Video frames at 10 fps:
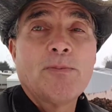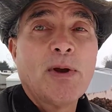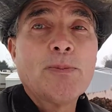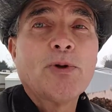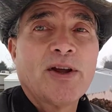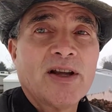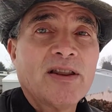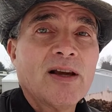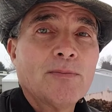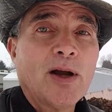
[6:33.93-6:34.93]
people that you
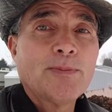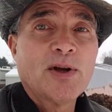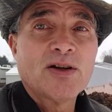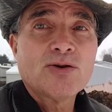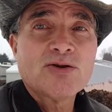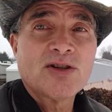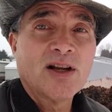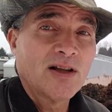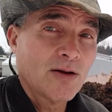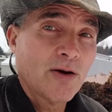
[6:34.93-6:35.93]
think might be interested
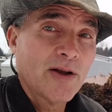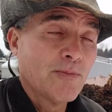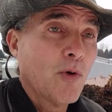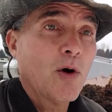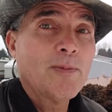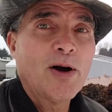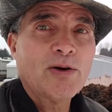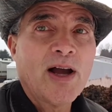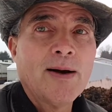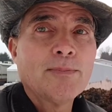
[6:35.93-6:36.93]
in learning more about
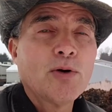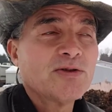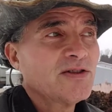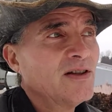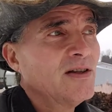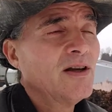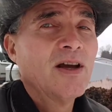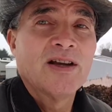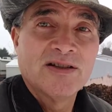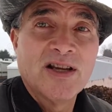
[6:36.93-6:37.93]
composting,
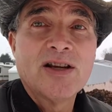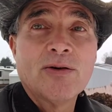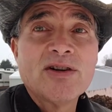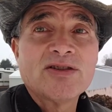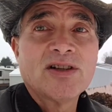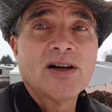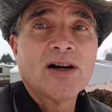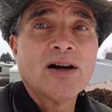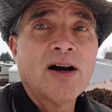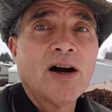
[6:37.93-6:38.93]
decreasing
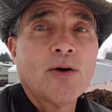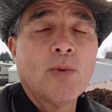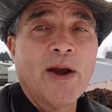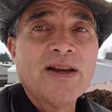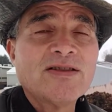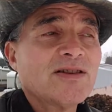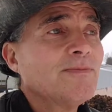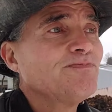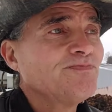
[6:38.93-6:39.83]
our, our waste,